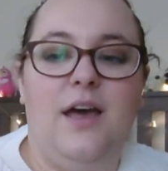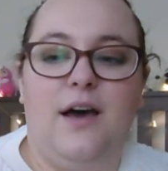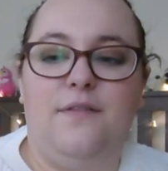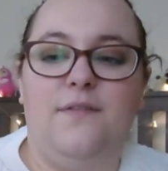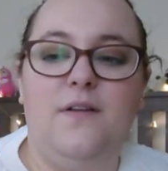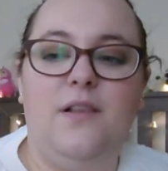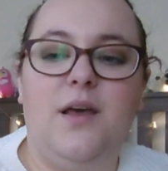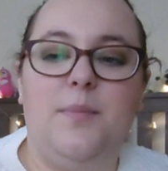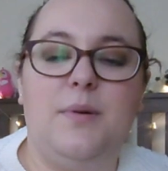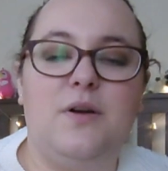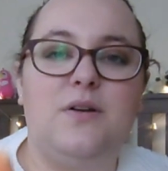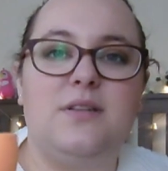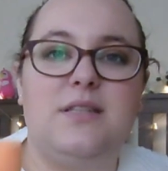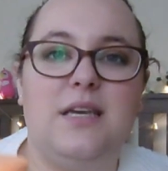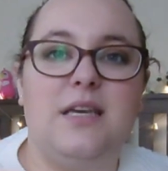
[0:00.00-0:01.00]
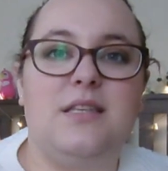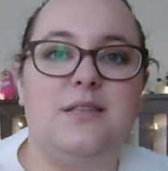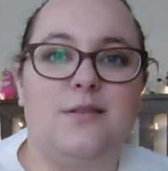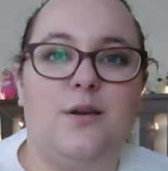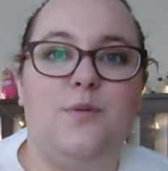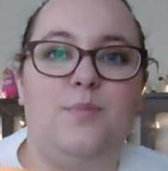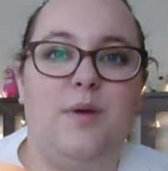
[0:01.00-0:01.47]
I feel like because it is
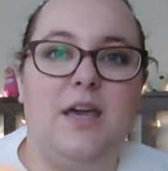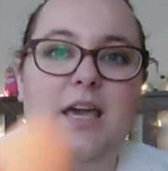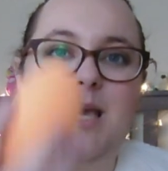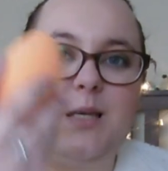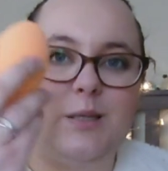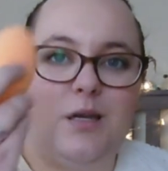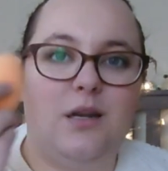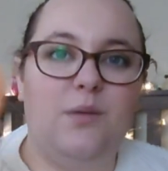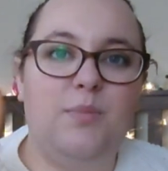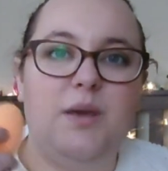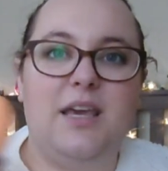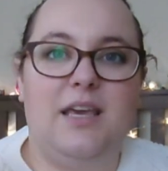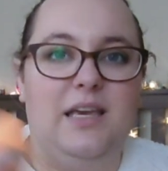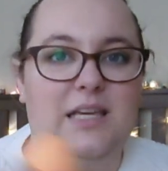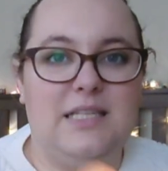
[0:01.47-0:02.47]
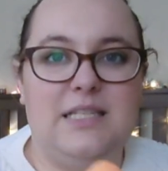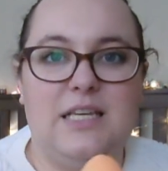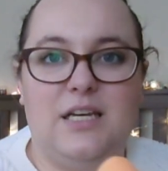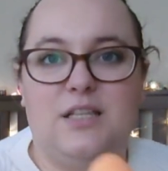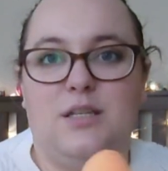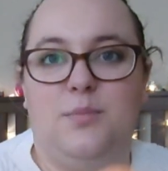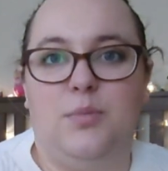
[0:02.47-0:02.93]
so big, it's going to be
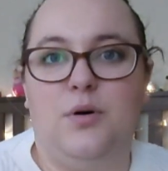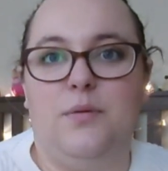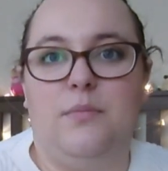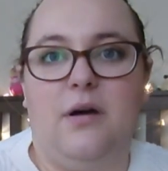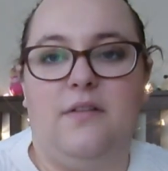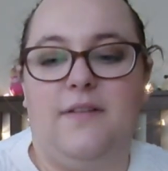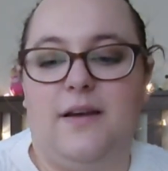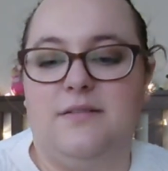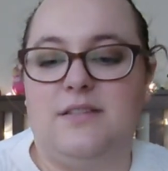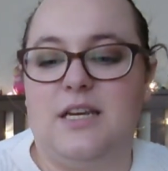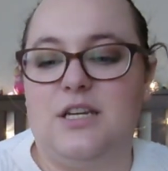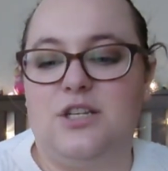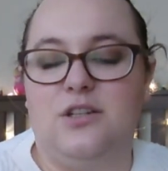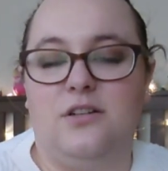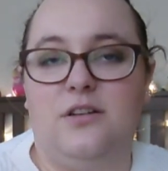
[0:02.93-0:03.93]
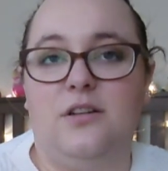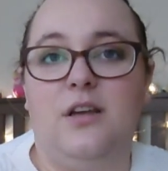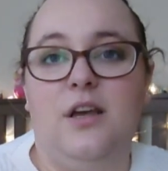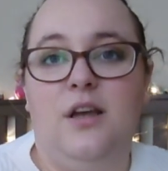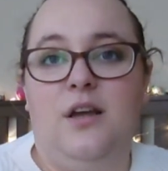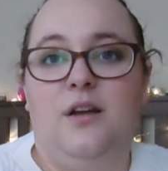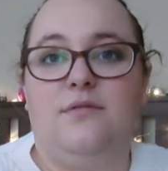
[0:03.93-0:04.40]
easier to put my foundation on
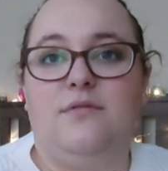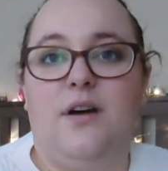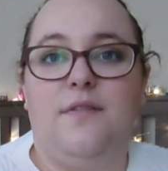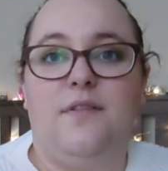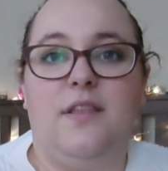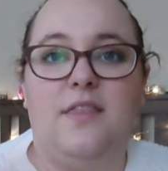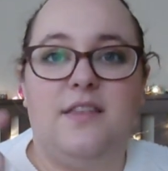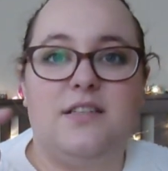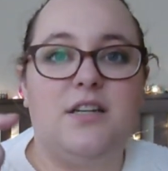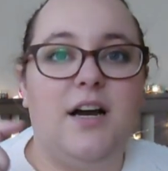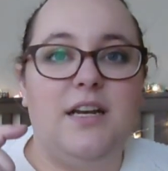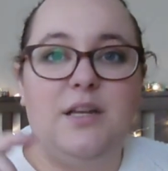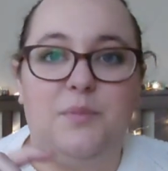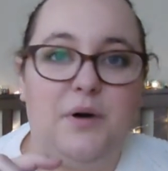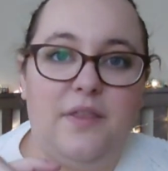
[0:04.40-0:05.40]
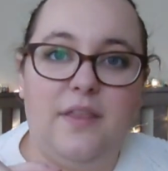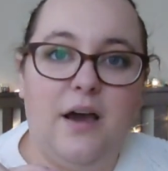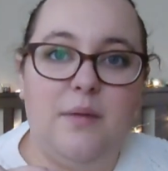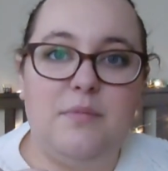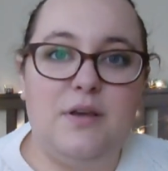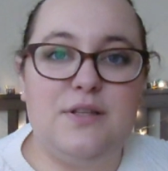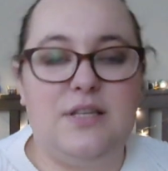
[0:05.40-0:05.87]
rather than the tiny one
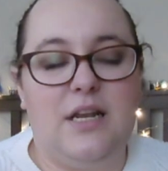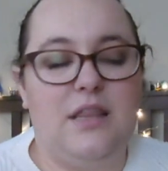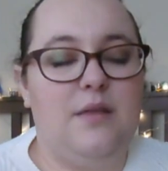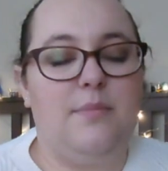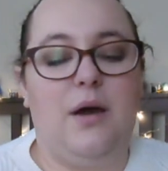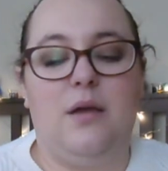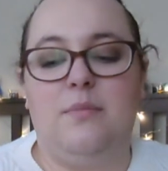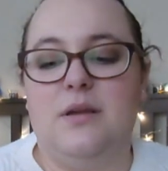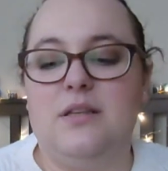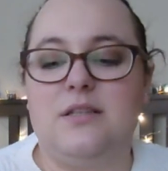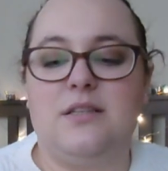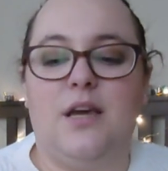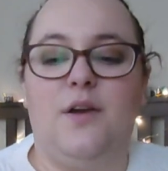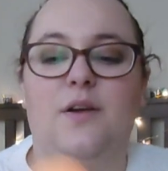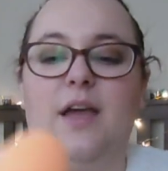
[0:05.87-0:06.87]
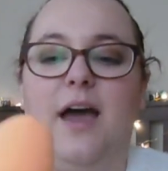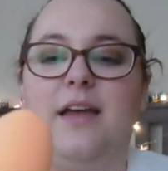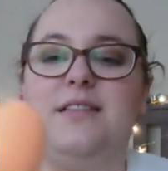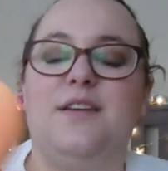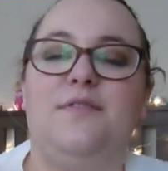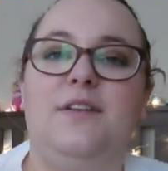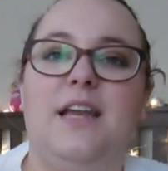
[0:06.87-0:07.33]
that I'm using at the moment. So yeah,
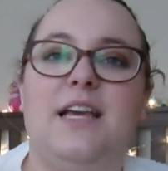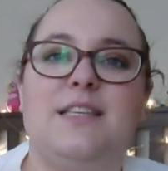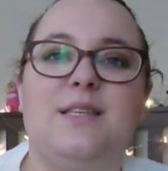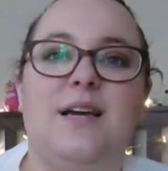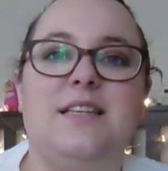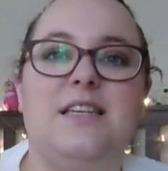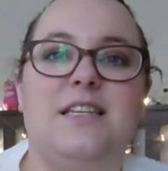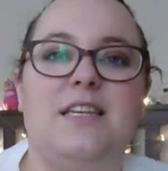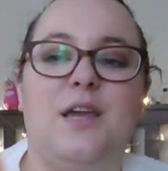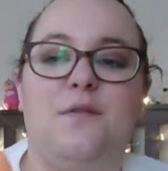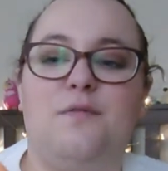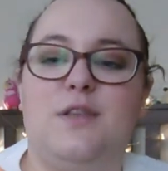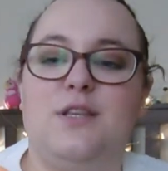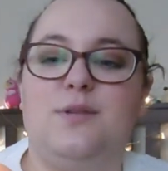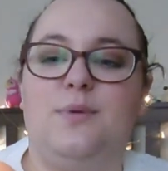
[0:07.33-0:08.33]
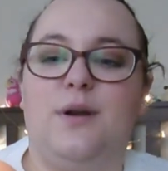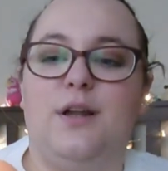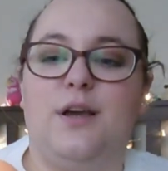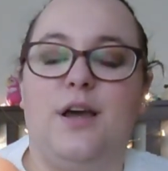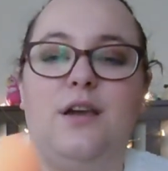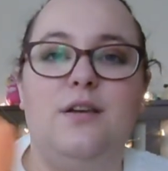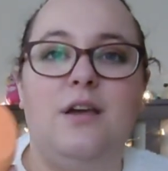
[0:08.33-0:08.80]
definitely excited to give this
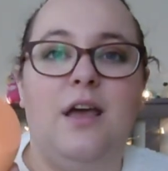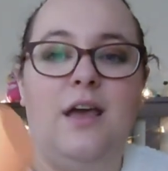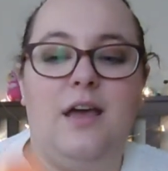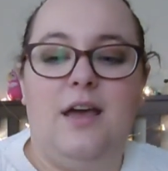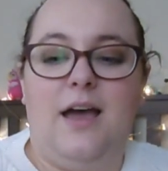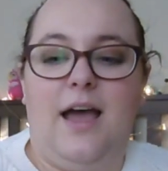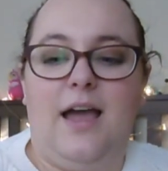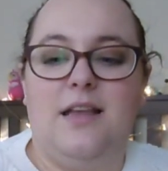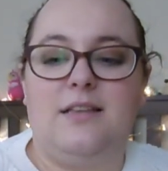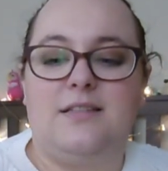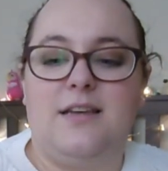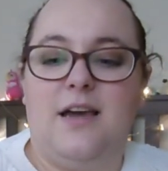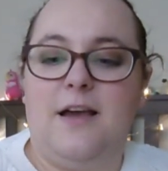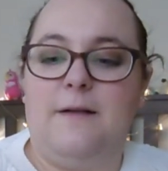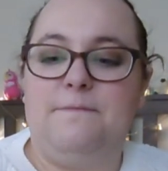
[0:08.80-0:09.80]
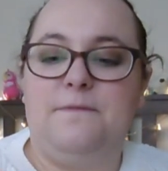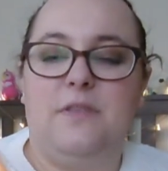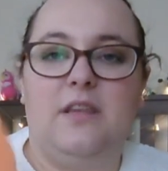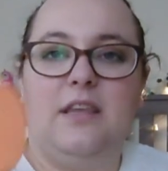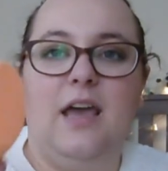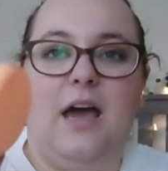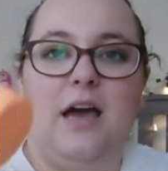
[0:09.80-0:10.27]
one a go. And
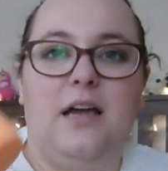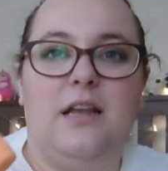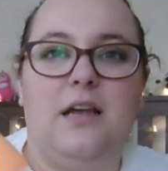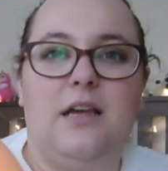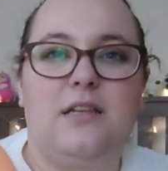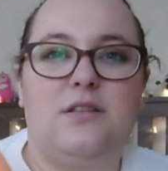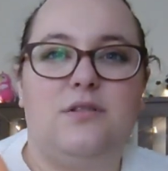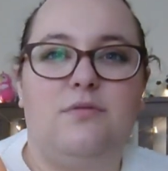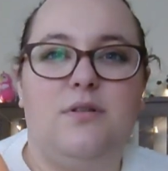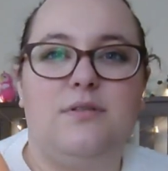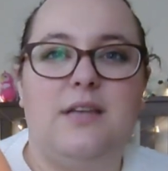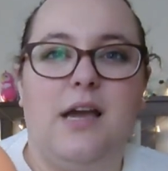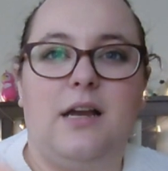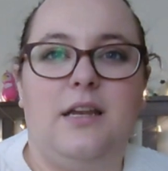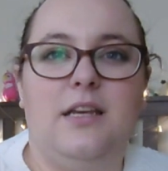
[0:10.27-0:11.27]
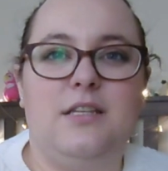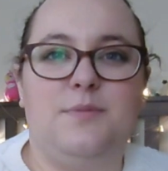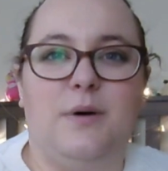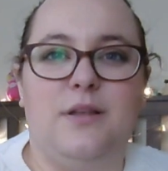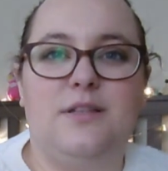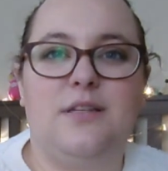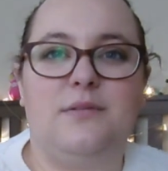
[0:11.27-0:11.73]
yeah, it's a Real
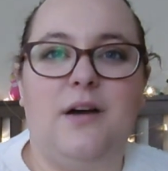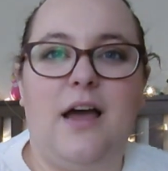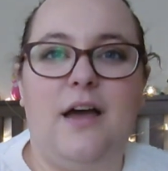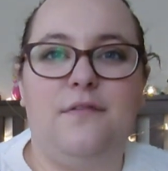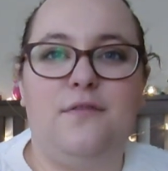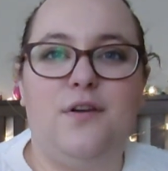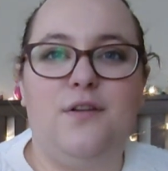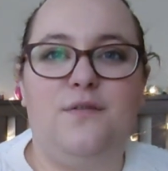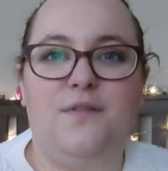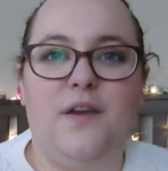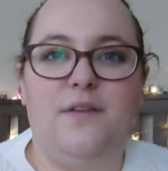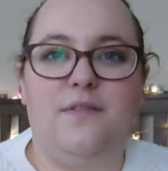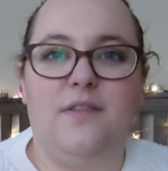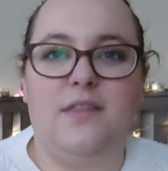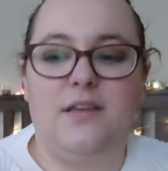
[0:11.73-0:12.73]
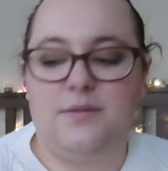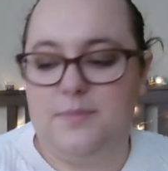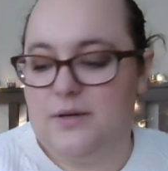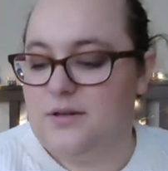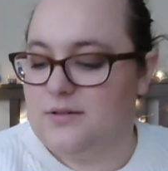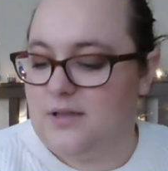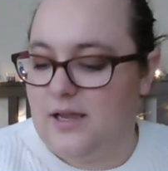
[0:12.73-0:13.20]
Techniques one, so I have good faith in this
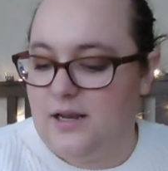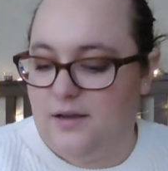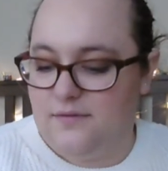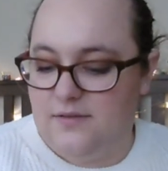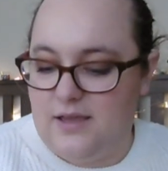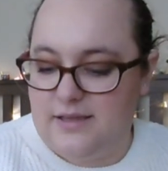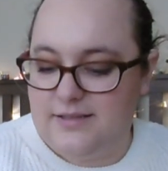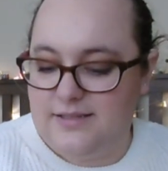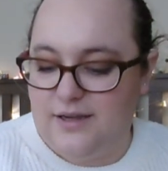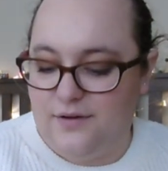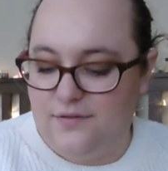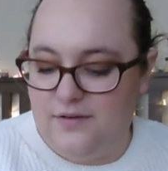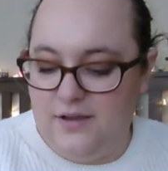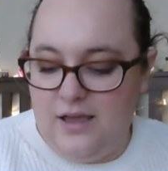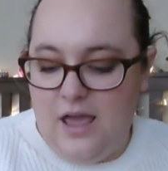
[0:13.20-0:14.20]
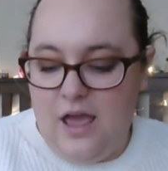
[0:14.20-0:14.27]
because I love their stuff.